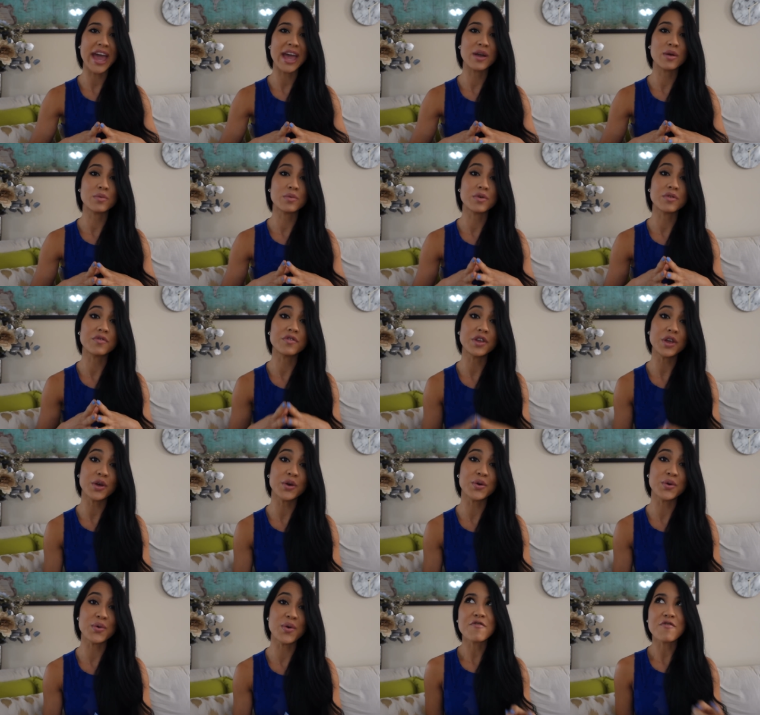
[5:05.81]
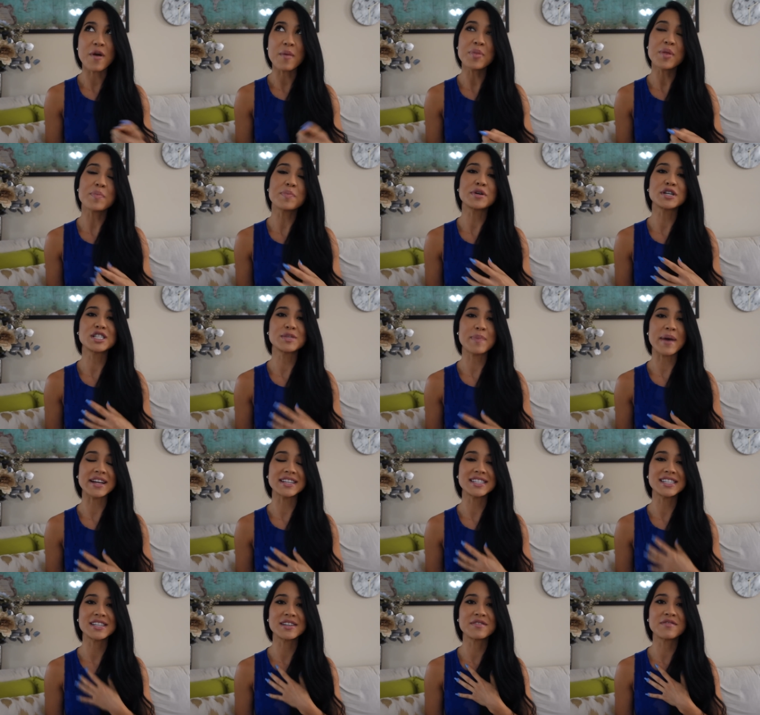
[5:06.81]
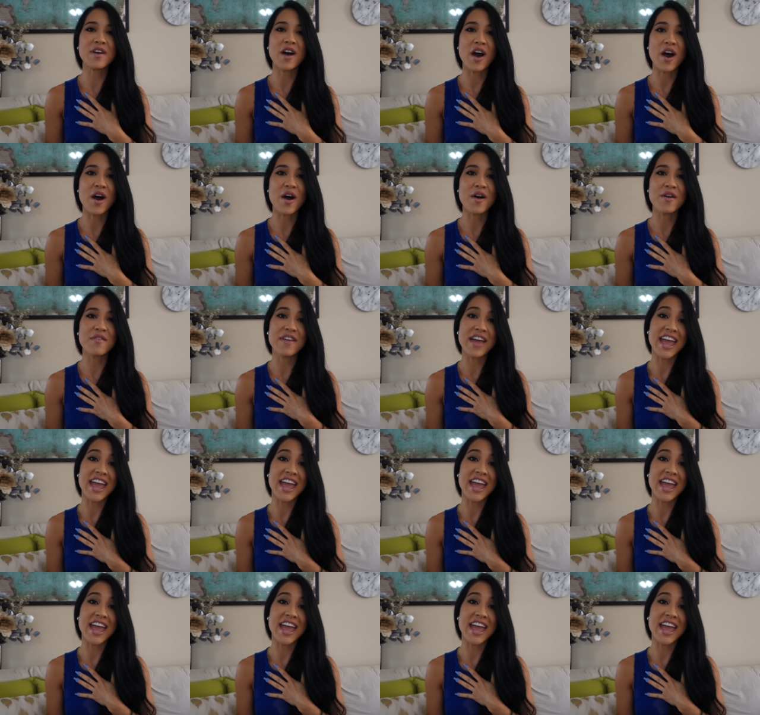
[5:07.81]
a review from the perspective of